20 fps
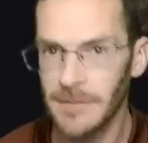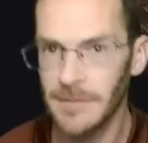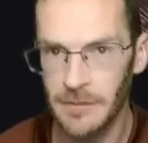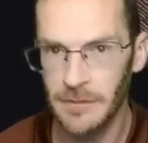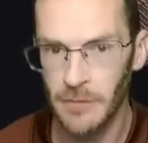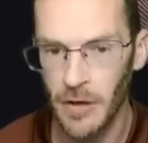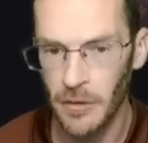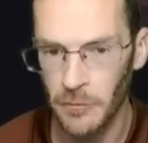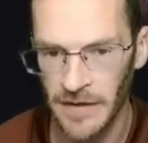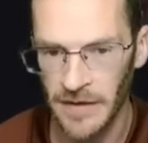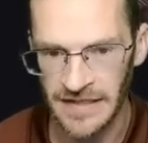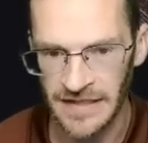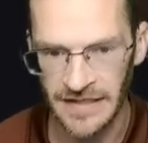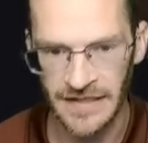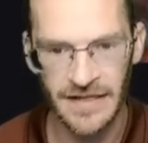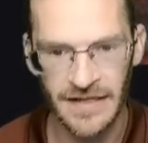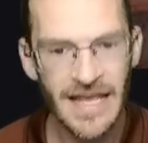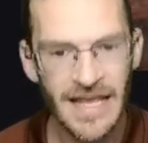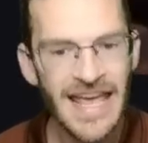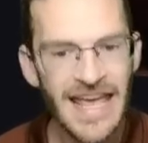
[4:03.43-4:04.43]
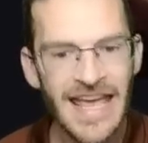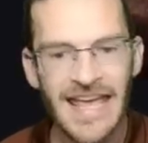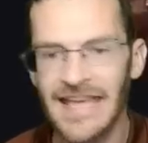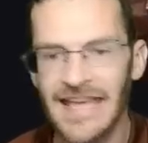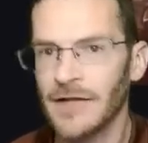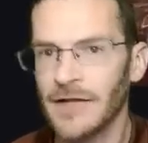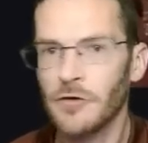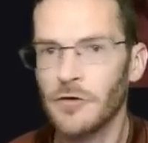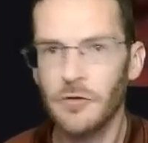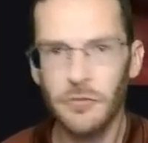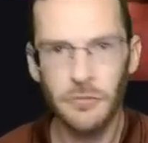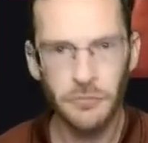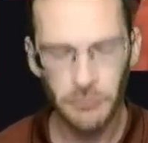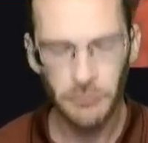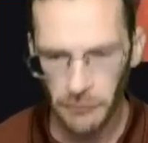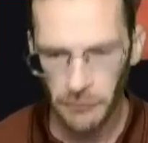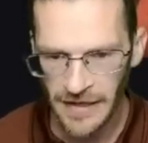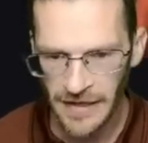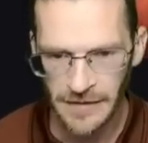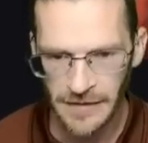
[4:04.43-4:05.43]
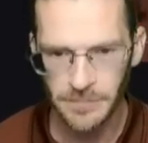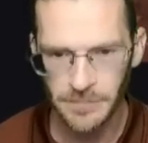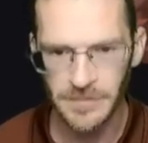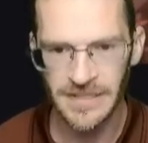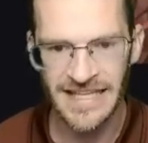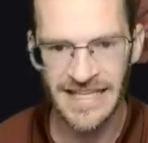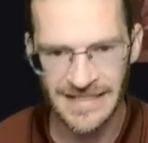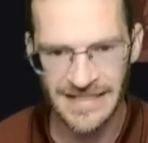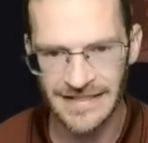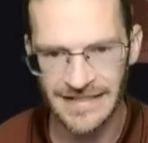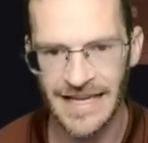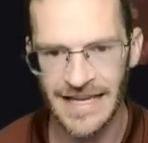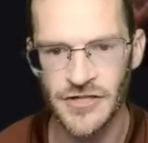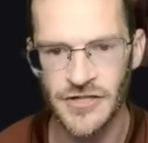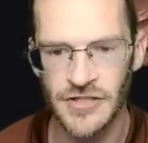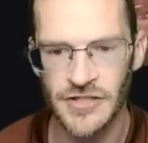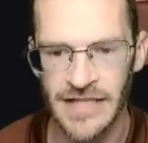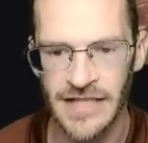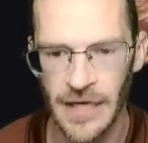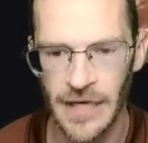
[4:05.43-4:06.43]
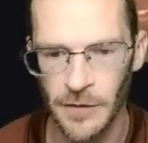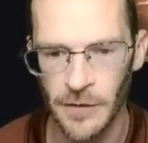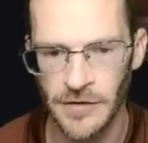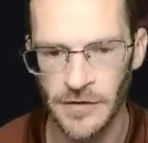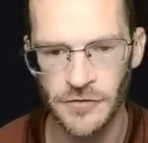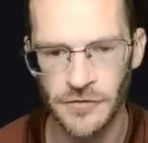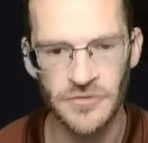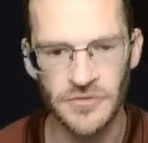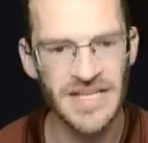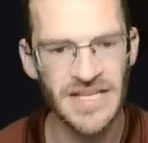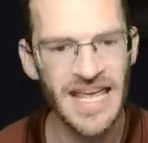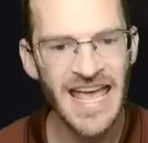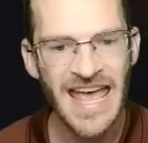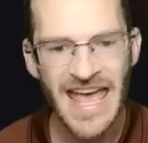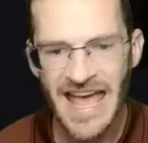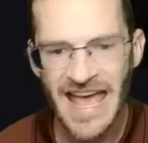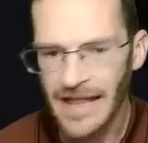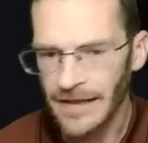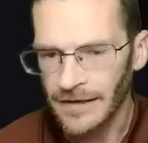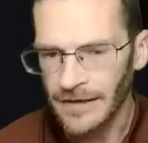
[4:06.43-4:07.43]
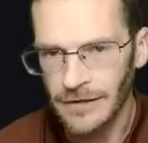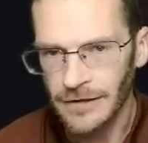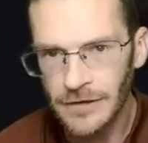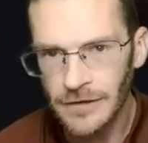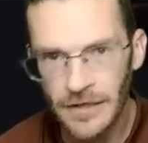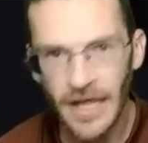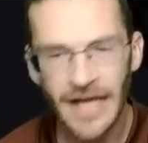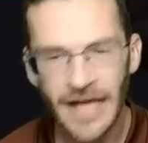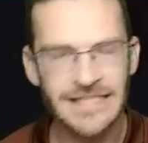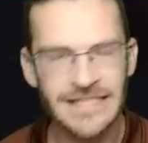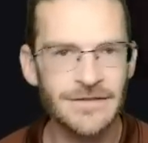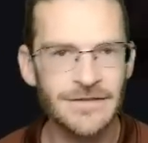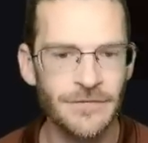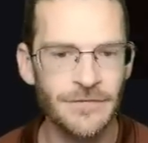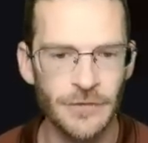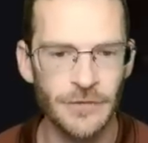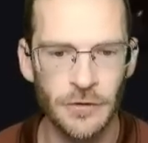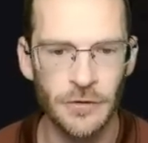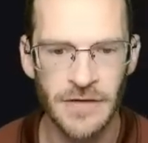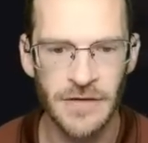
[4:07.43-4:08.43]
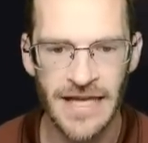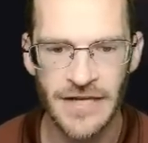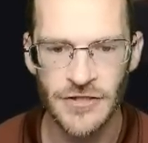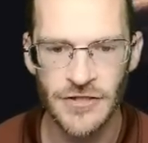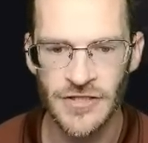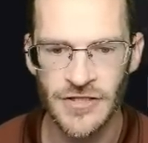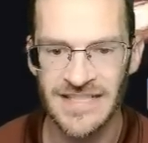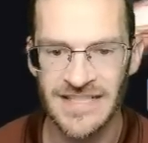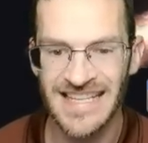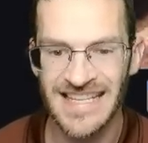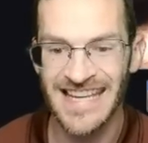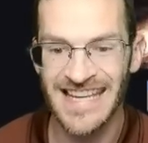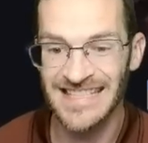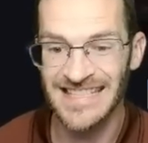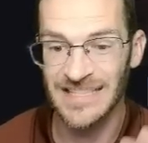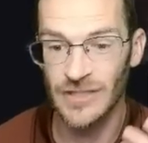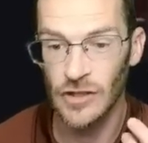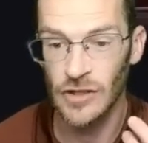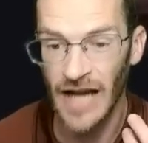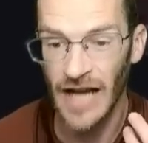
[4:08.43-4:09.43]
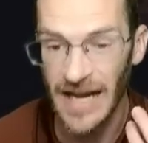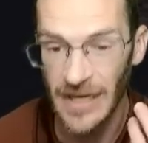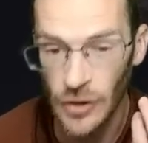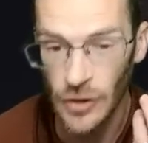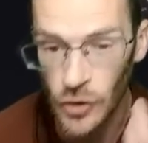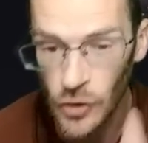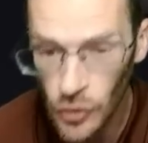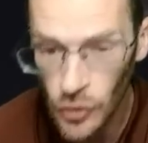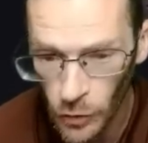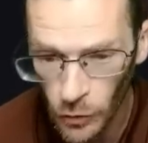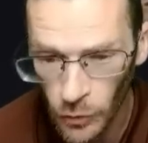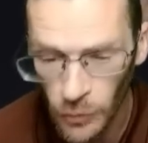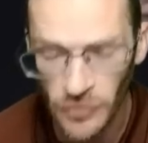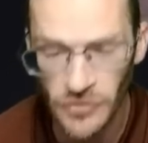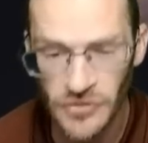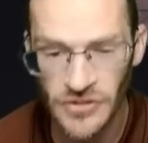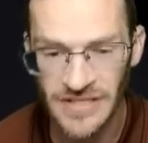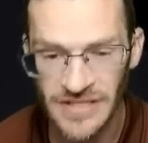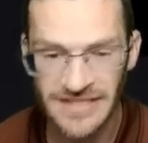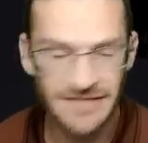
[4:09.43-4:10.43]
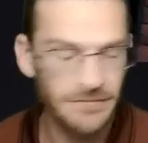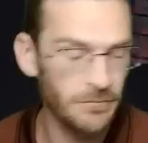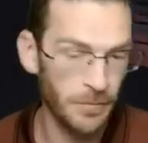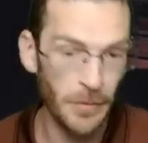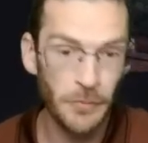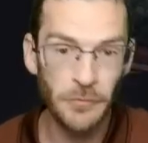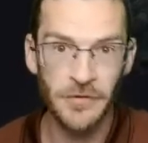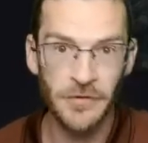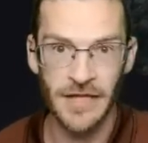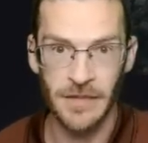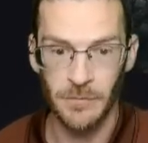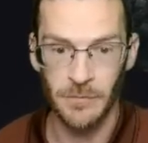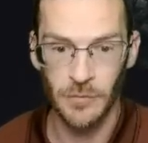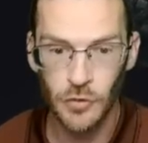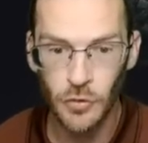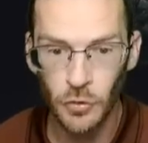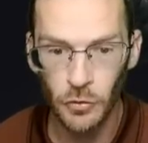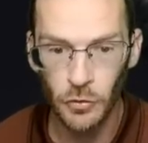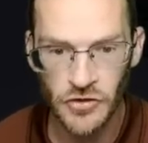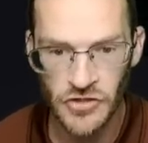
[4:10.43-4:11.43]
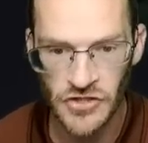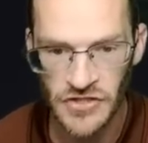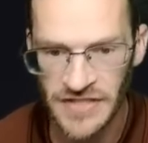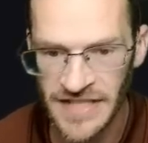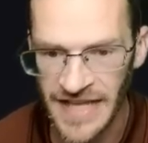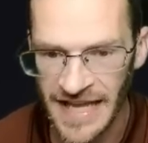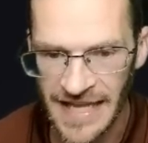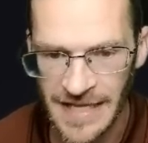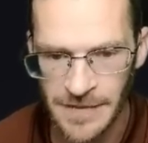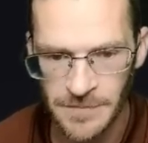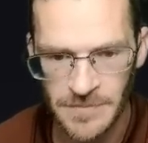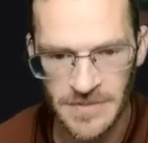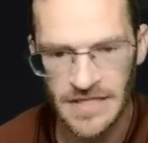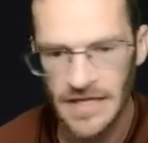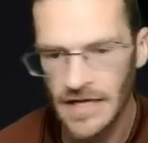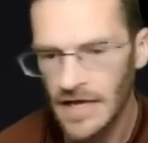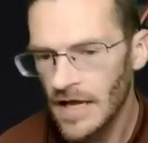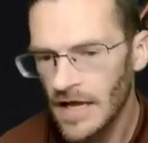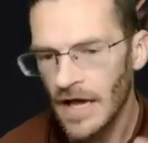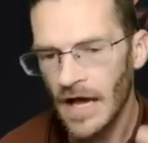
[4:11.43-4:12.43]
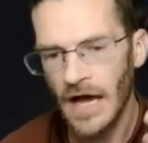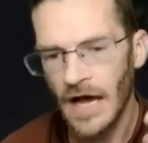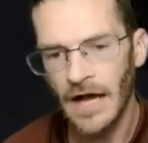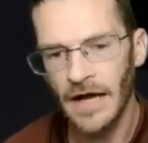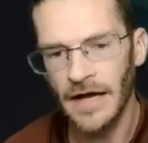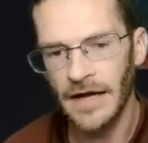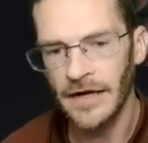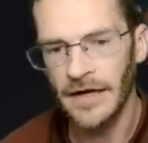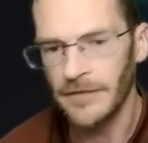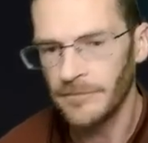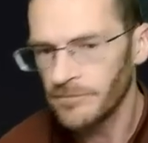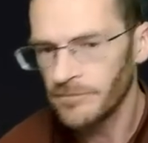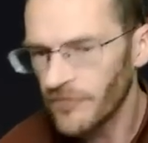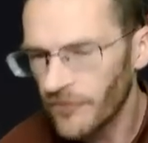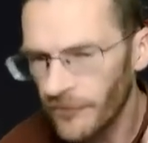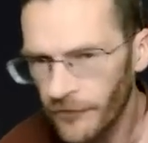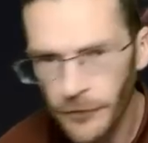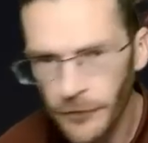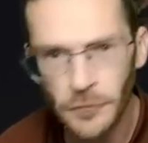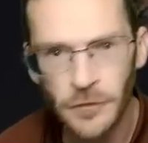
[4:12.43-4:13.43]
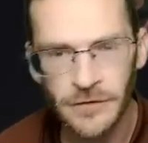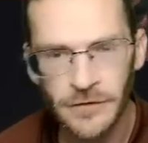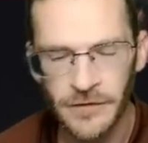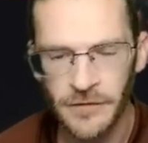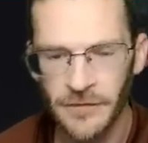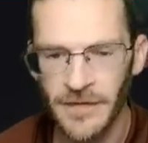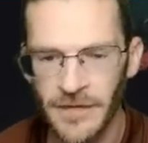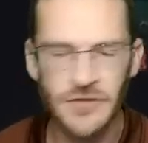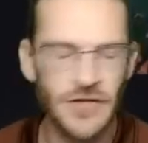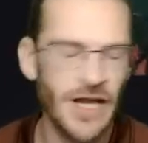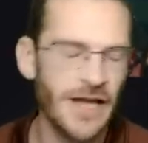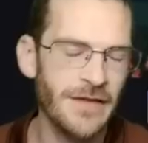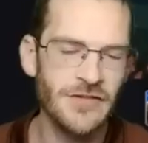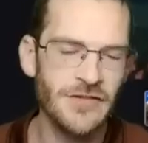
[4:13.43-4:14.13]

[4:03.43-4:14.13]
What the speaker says: well written, incredibly engaging characters, lots of different locations. It's a gorgeous, both of them, gorgeous games. Full of adventure. I